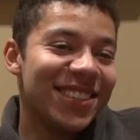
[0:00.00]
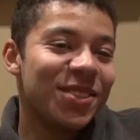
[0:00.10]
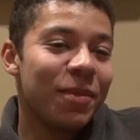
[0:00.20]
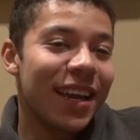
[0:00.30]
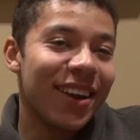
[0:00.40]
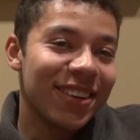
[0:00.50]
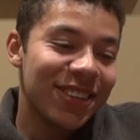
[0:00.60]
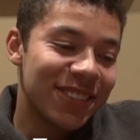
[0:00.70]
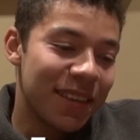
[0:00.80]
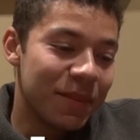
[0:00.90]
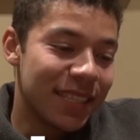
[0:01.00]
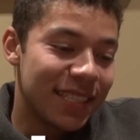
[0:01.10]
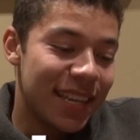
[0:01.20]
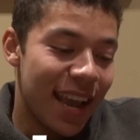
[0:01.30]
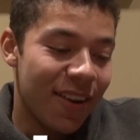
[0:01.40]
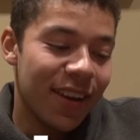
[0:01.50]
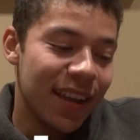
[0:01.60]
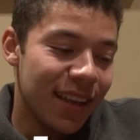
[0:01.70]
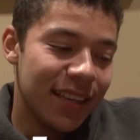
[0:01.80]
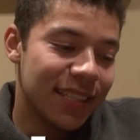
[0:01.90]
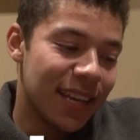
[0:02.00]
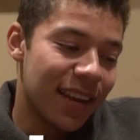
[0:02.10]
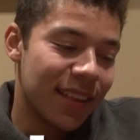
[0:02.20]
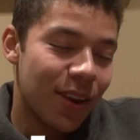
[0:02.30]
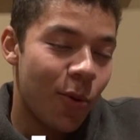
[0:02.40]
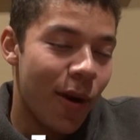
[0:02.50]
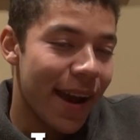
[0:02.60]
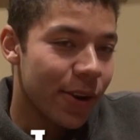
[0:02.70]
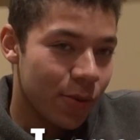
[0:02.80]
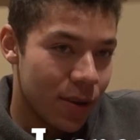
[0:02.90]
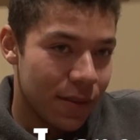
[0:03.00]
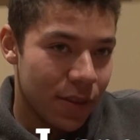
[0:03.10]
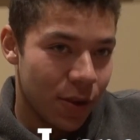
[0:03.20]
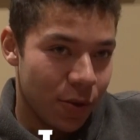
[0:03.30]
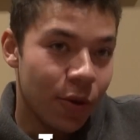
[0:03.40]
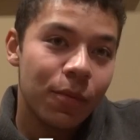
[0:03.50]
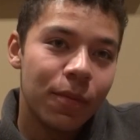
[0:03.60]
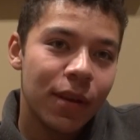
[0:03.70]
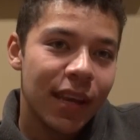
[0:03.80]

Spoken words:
So my character's name is Terry. He's kind of the quieter one of the group,